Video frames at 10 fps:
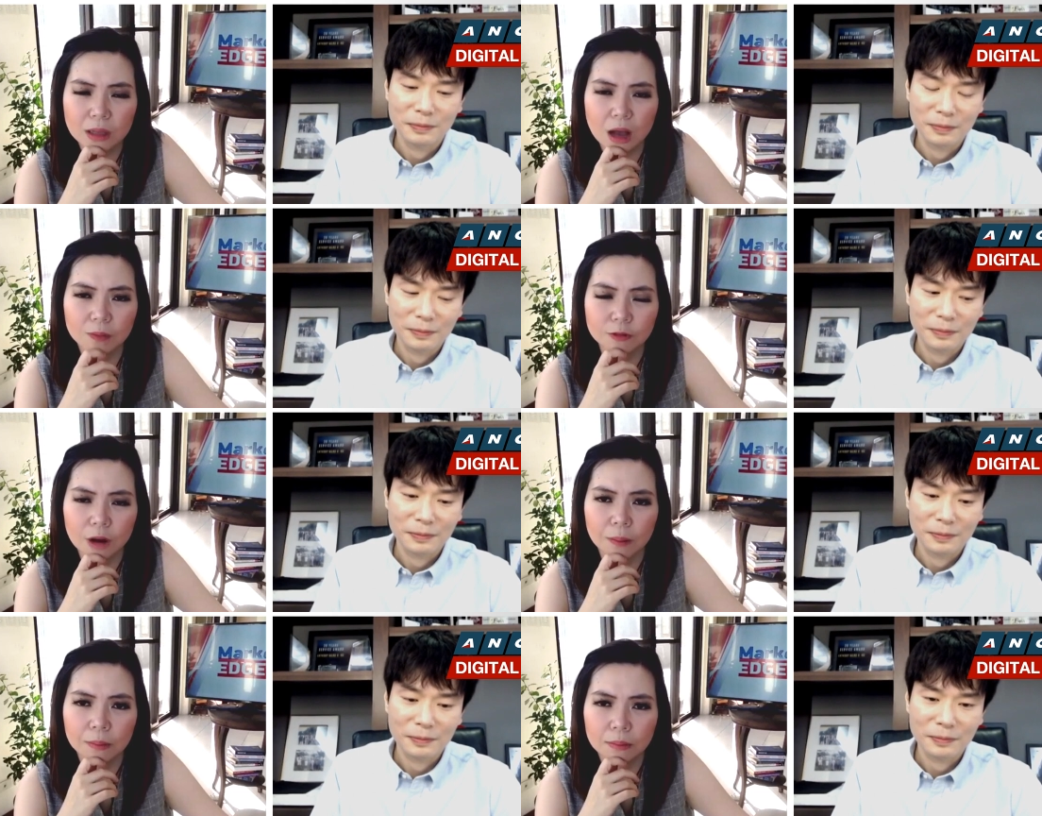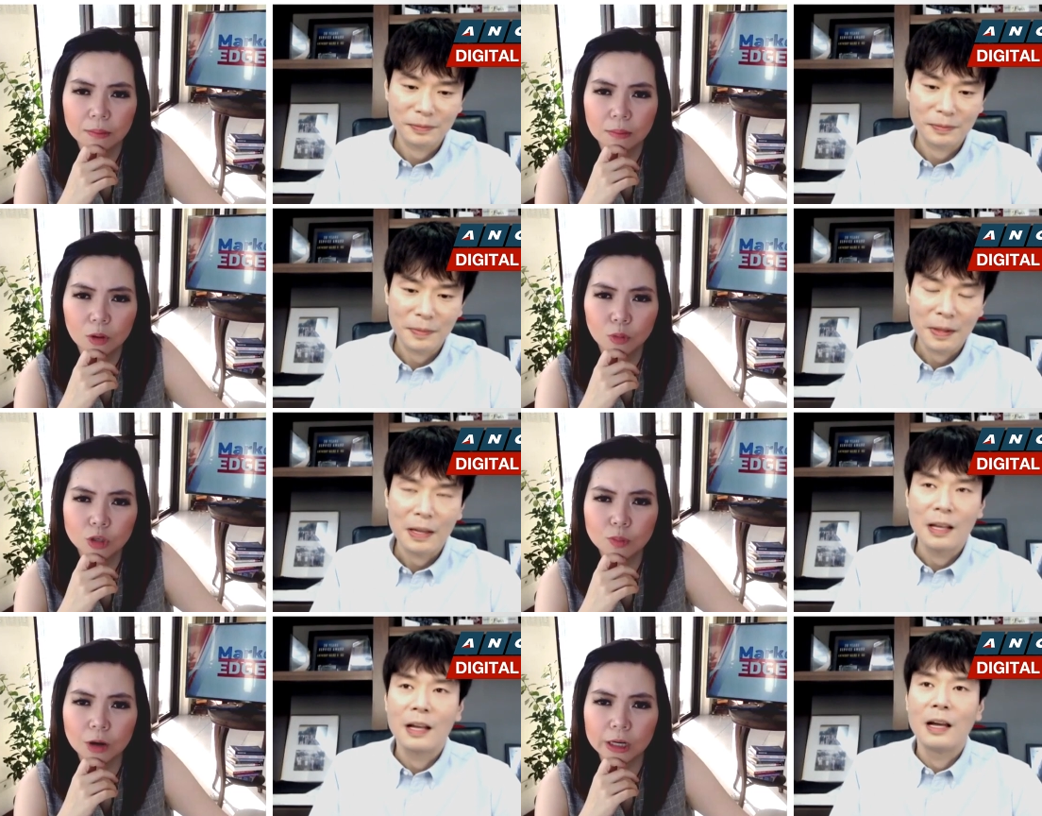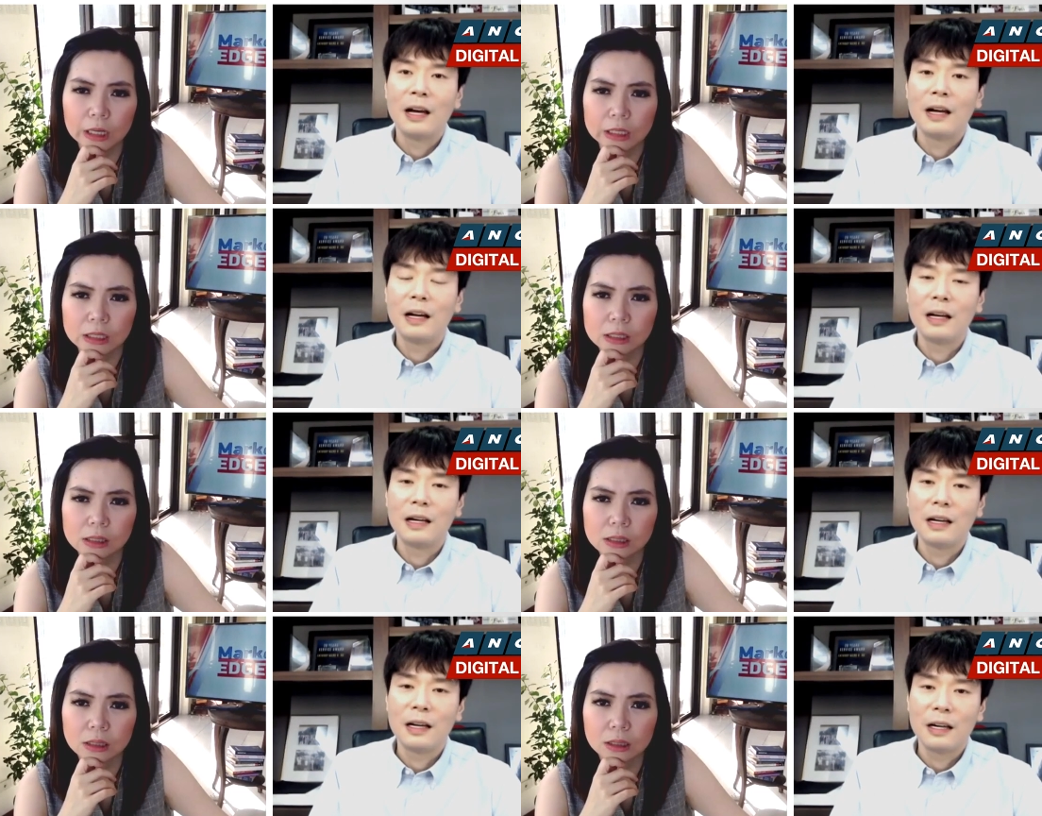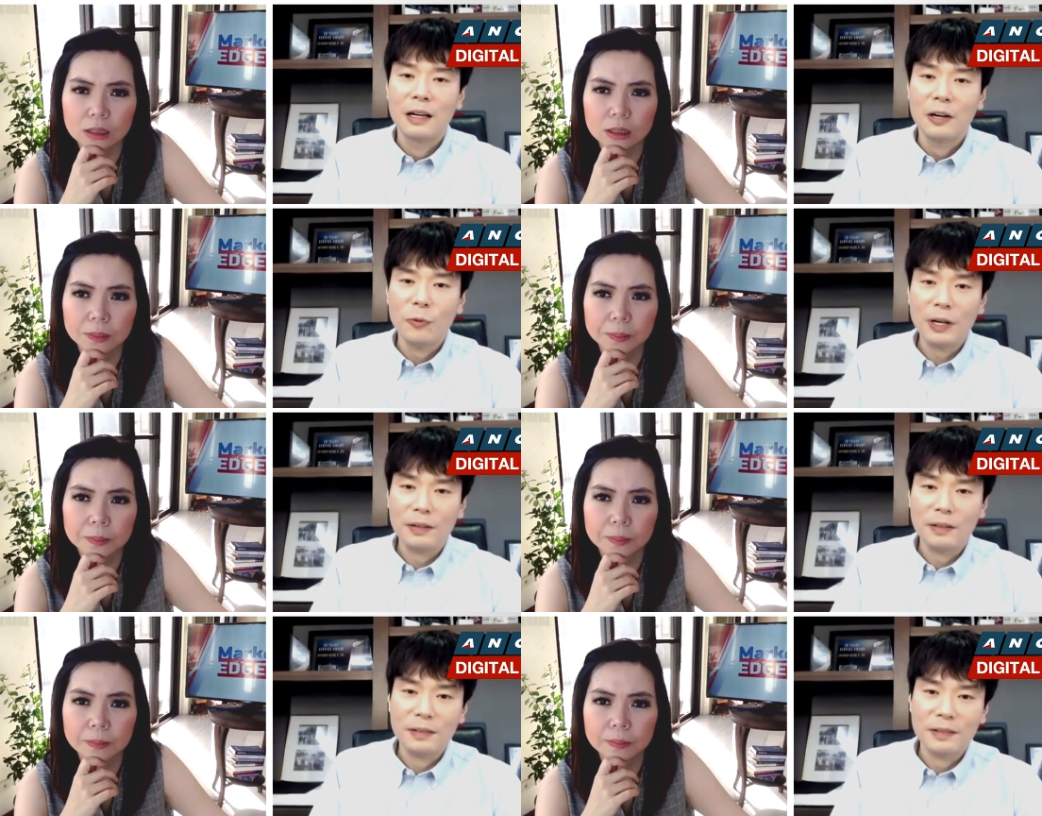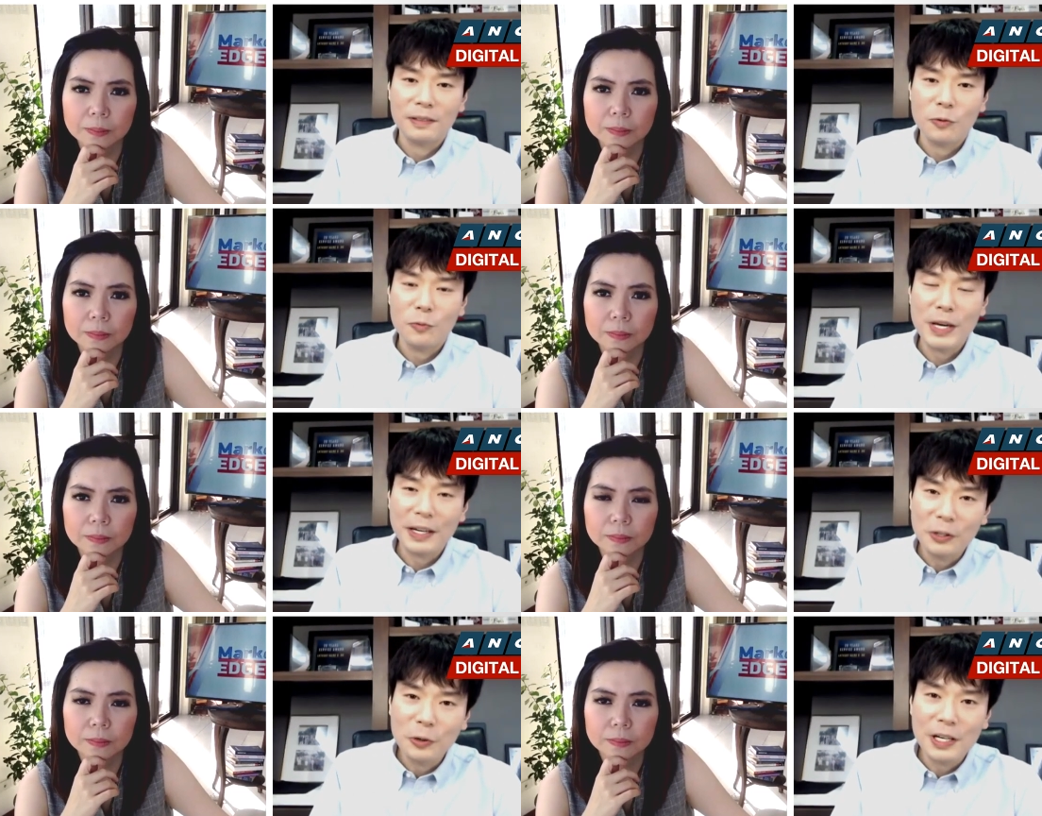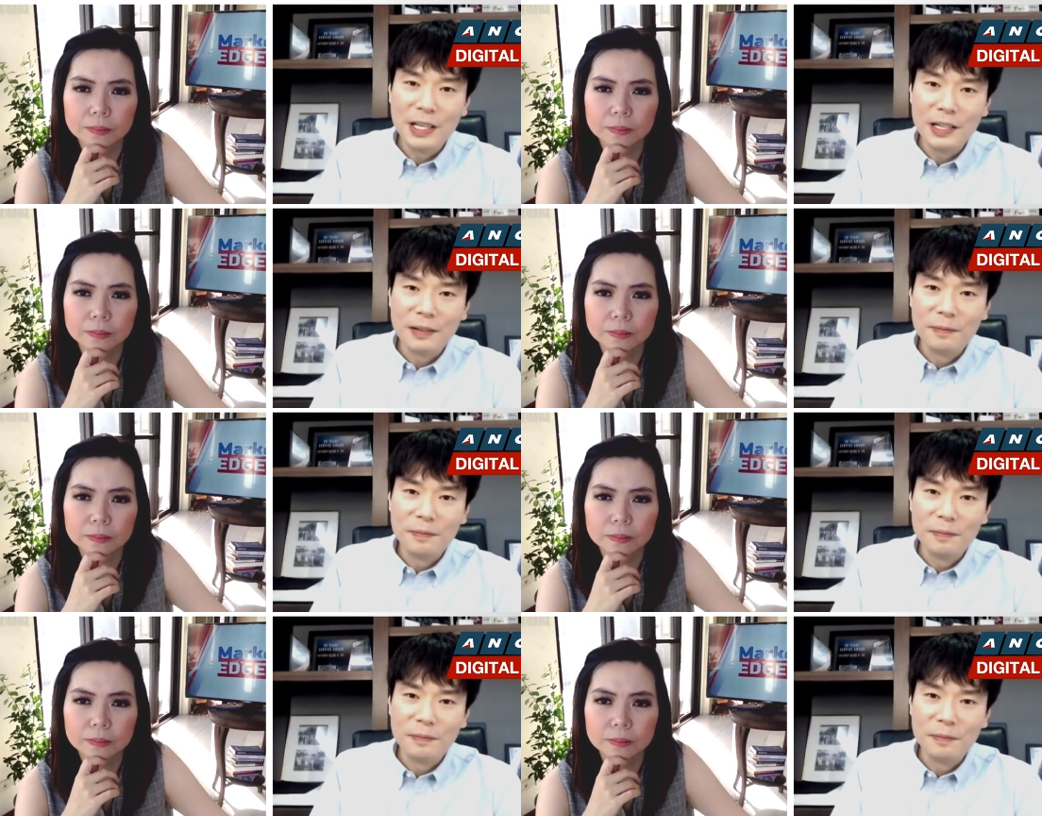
Speaker 1: come from? Which markets? Well,
Speaker 2: we can only